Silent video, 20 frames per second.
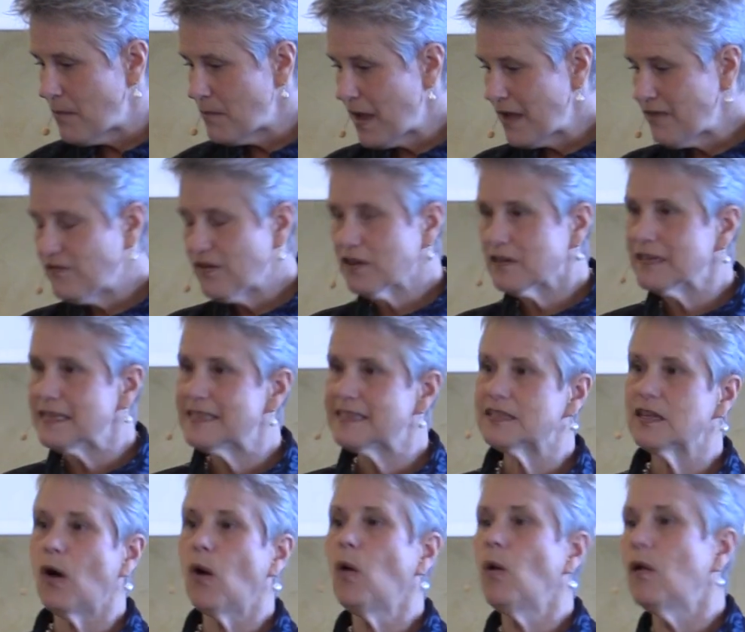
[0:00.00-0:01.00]
uh, my very
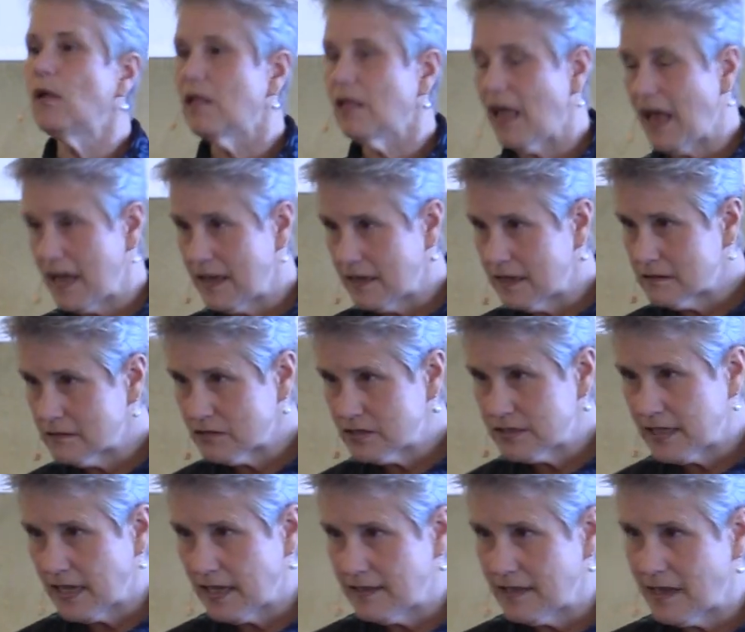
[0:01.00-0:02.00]
soul, I
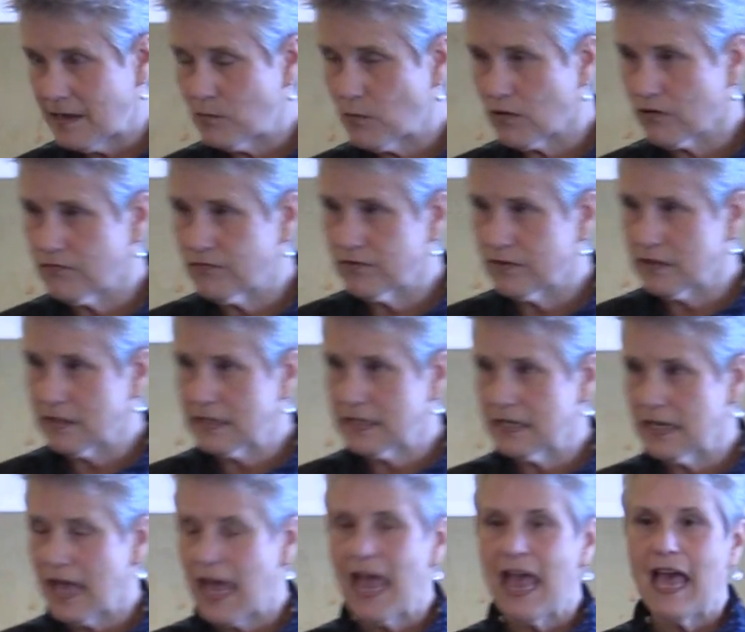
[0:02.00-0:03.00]
understand that more
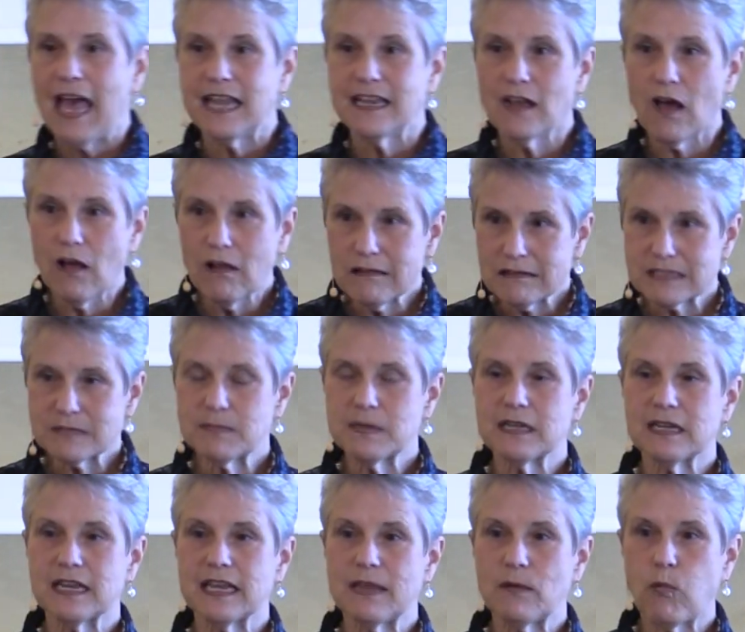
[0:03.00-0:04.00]
fully. And
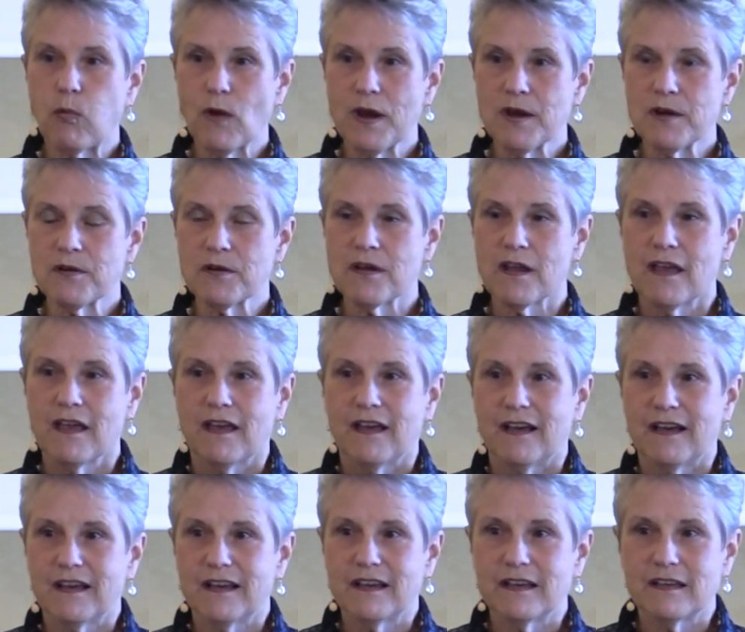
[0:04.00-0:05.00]
ultimately, where
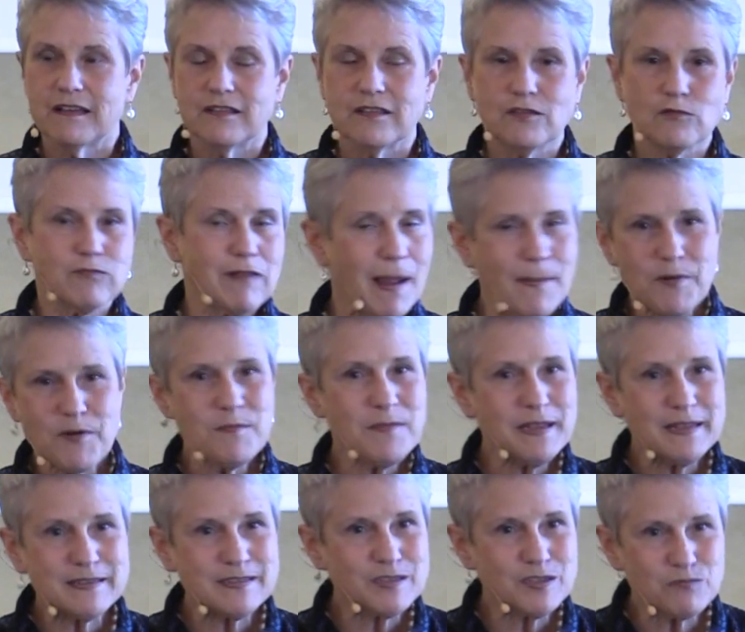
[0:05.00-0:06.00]
uh, the rubber
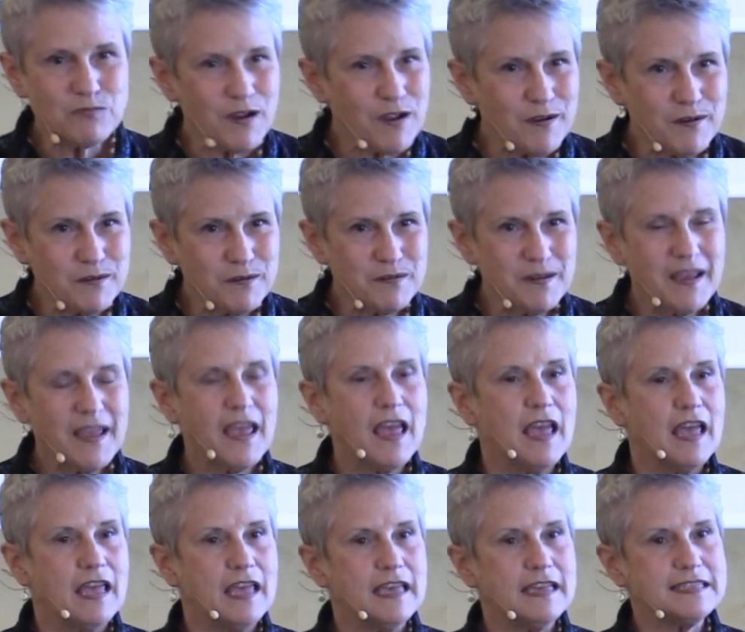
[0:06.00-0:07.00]
meets the road
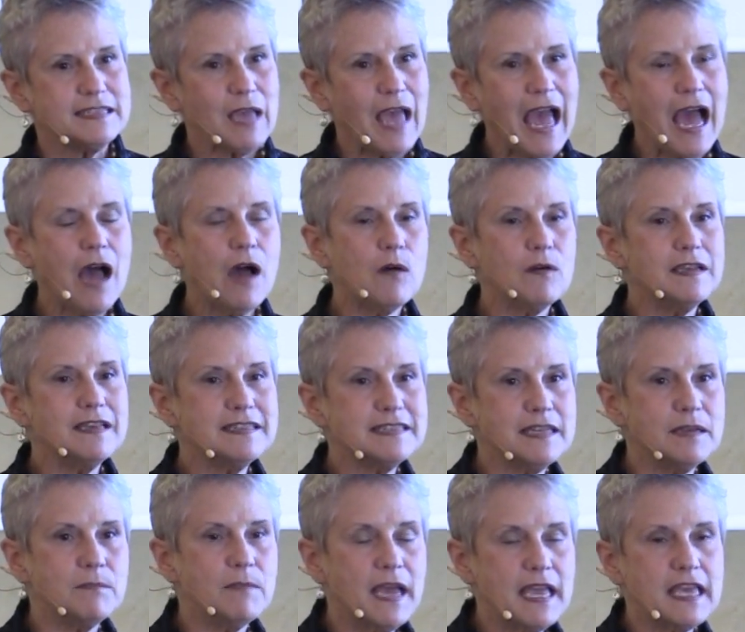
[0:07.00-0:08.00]
is how is
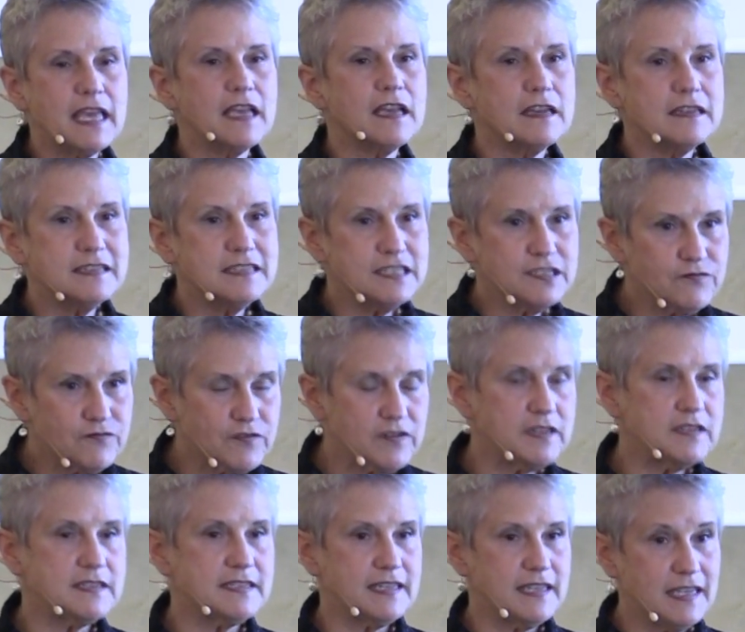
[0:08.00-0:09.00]
it making a
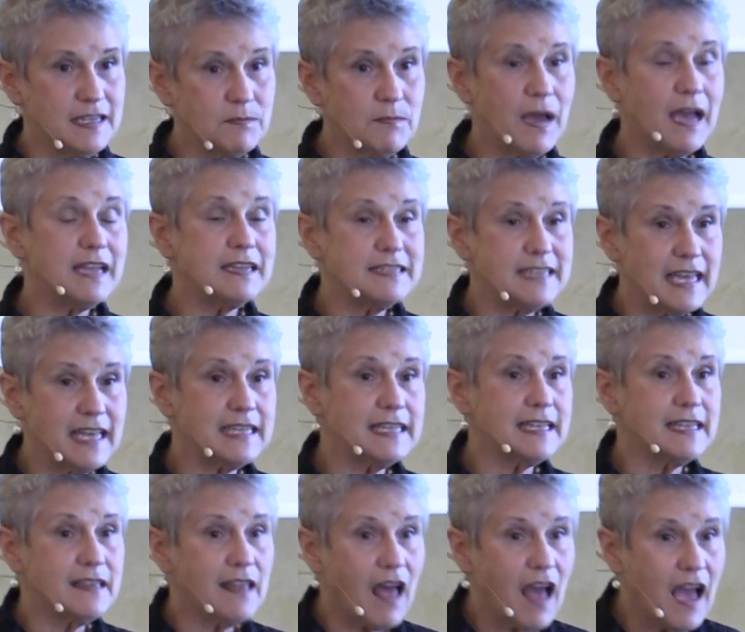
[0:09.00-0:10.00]
difference in my
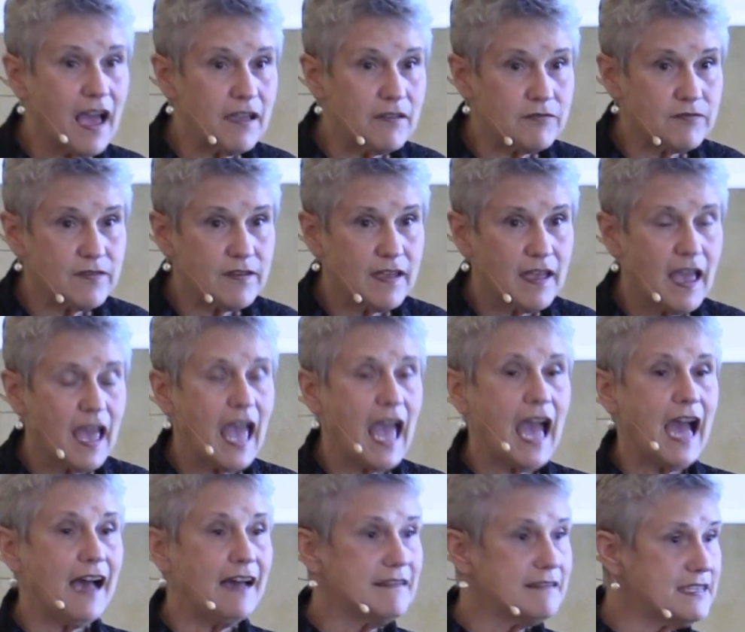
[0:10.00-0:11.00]
daily life?
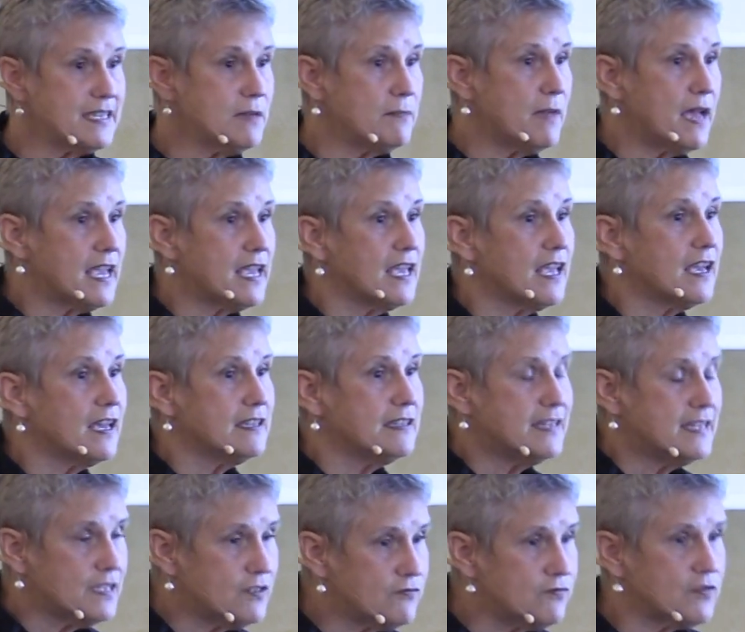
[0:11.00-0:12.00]
How's it making a
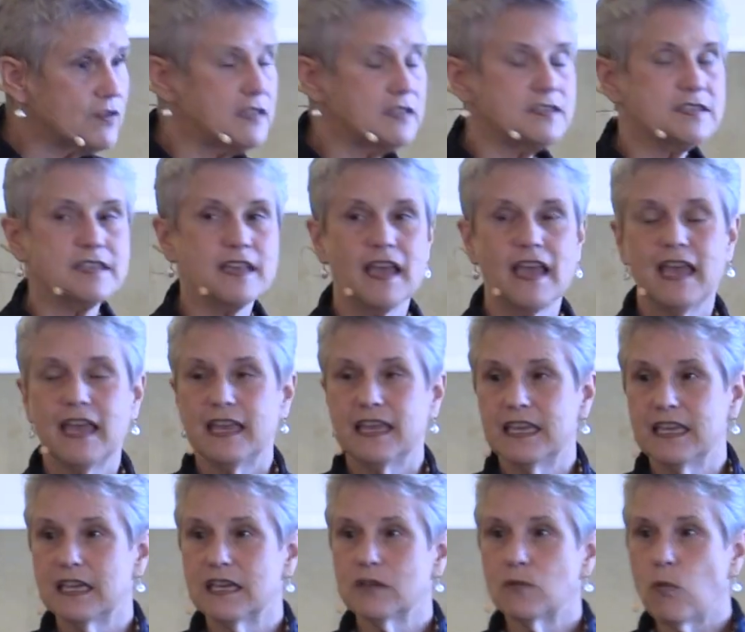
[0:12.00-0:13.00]
difference
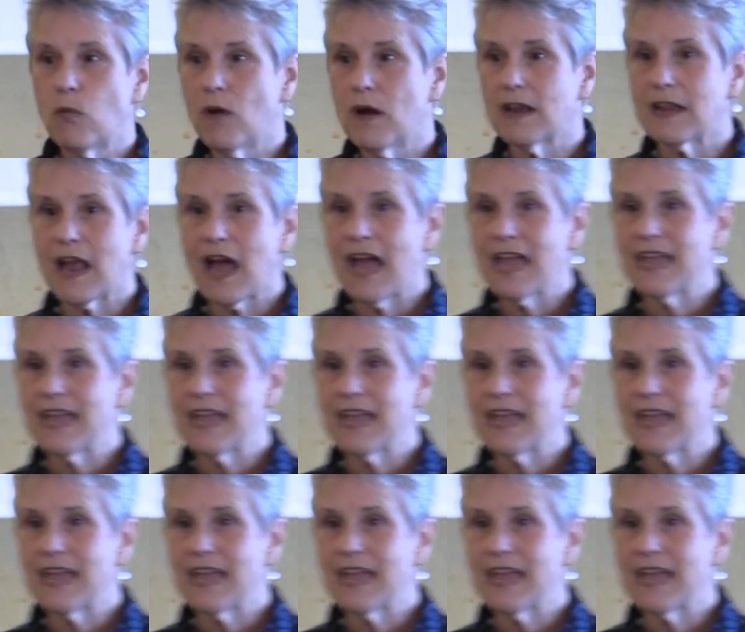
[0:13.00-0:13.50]
in what